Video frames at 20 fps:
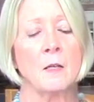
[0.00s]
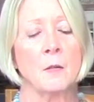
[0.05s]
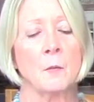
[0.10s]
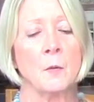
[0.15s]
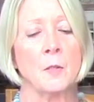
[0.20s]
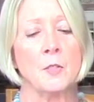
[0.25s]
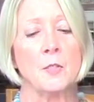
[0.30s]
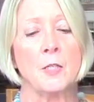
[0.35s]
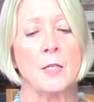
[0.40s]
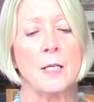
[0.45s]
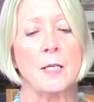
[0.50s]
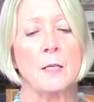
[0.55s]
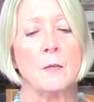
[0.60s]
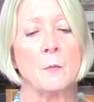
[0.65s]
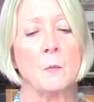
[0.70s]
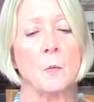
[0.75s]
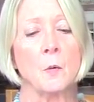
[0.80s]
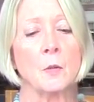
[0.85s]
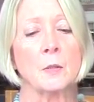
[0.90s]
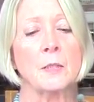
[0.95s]
which
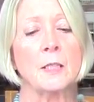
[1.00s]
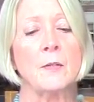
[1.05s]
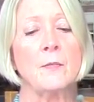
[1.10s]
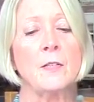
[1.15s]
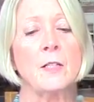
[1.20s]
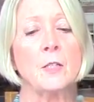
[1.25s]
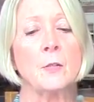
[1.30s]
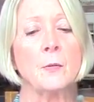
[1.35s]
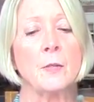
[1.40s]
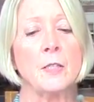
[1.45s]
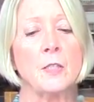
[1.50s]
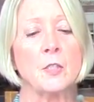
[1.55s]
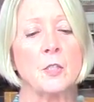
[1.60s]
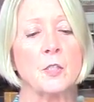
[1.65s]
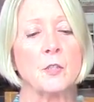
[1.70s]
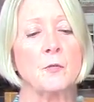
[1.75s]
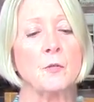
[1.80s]
were living creatures